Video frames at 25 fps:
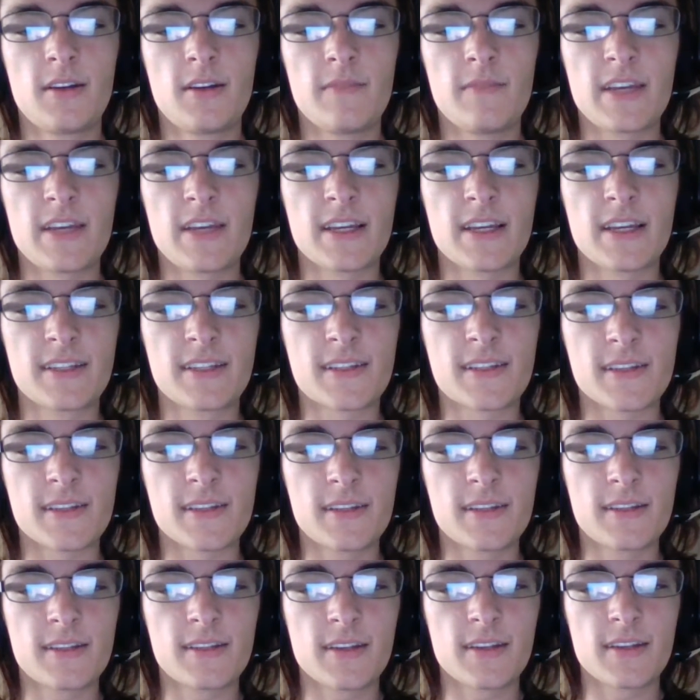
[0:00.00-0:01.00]
Because
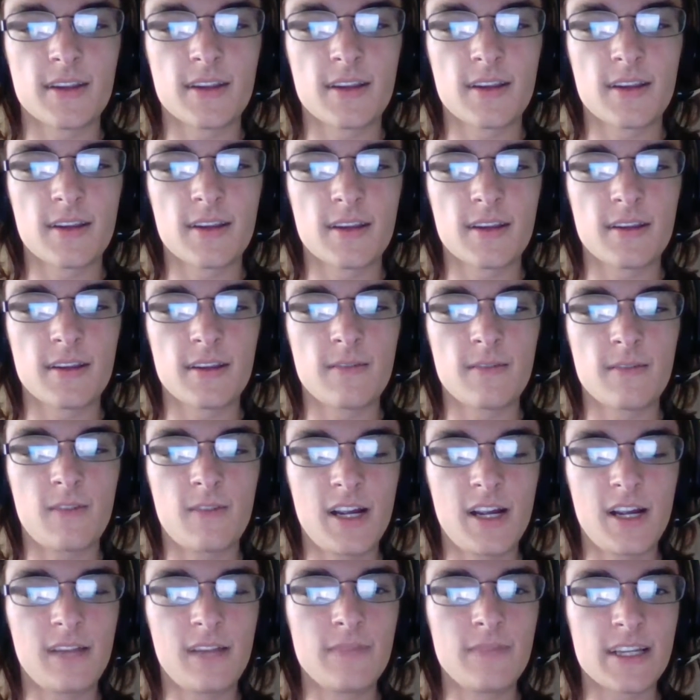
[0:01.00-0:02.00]

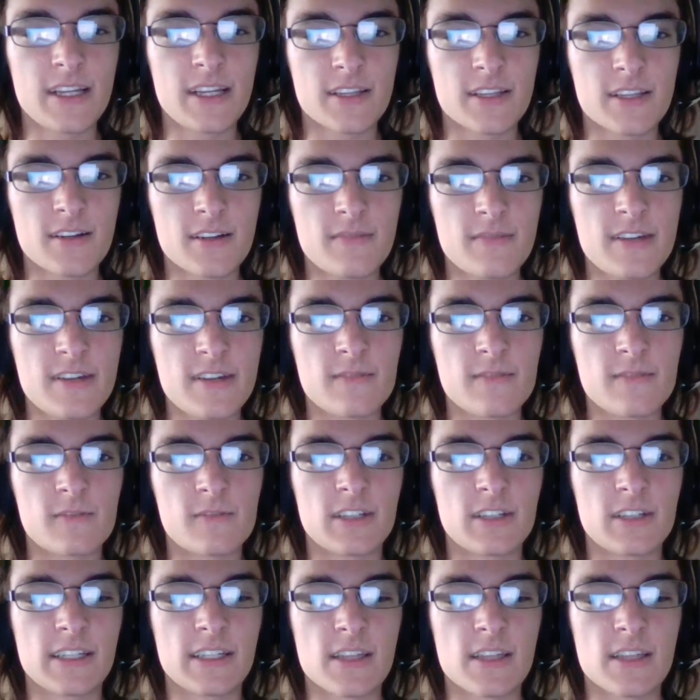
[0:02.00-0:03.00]
while McDermott
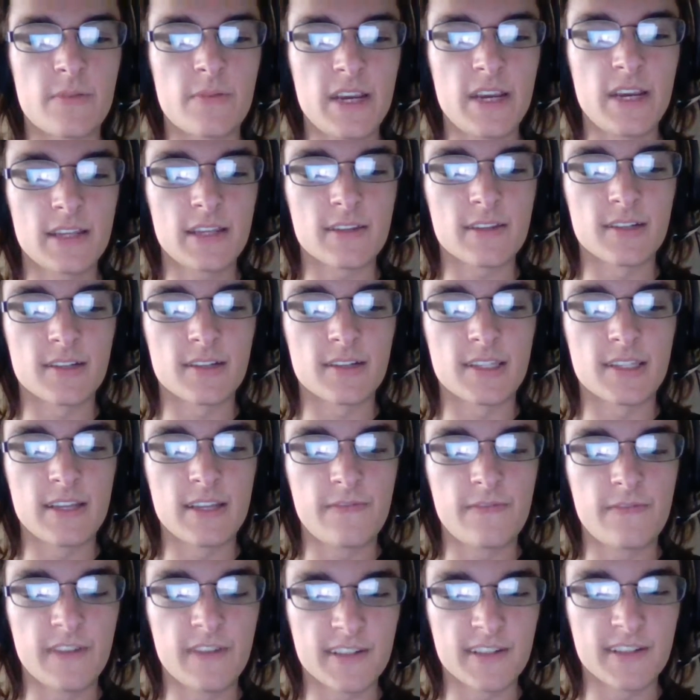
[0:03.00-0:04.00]
was the Panthers'
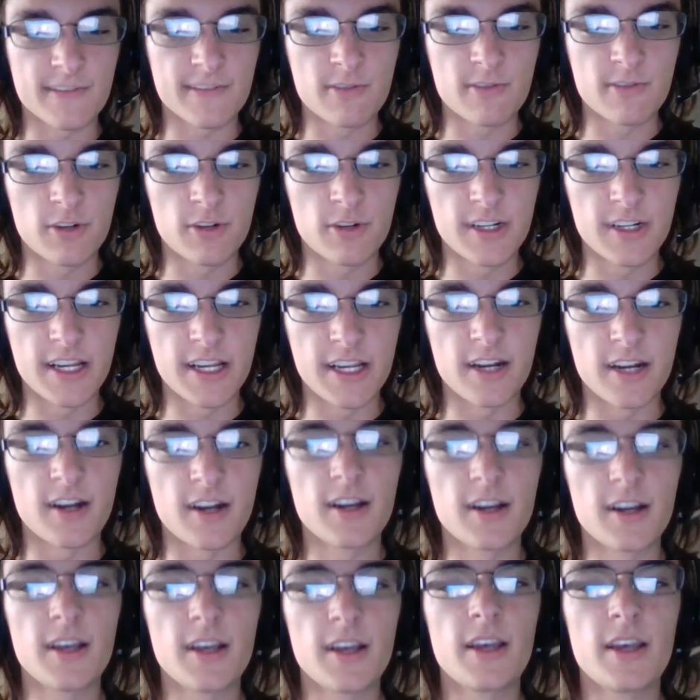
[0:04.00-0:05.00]
defensive
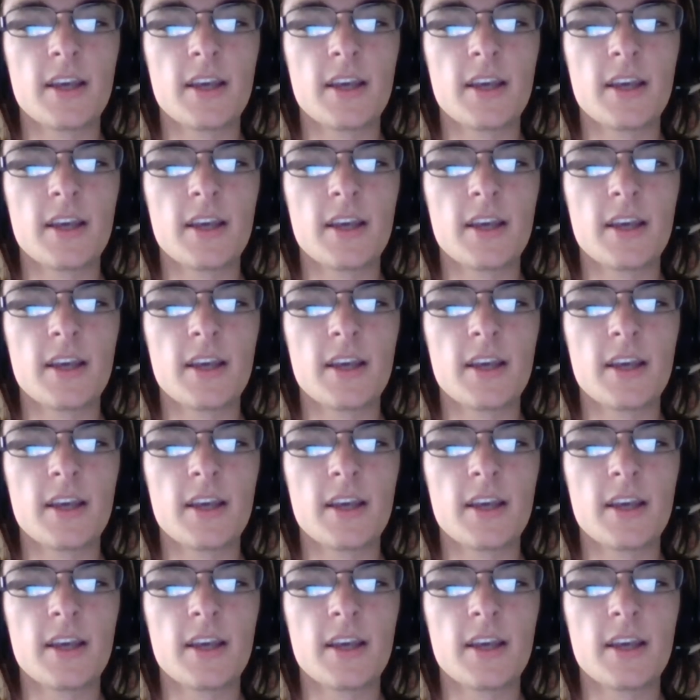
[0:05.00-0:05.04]
coordinator,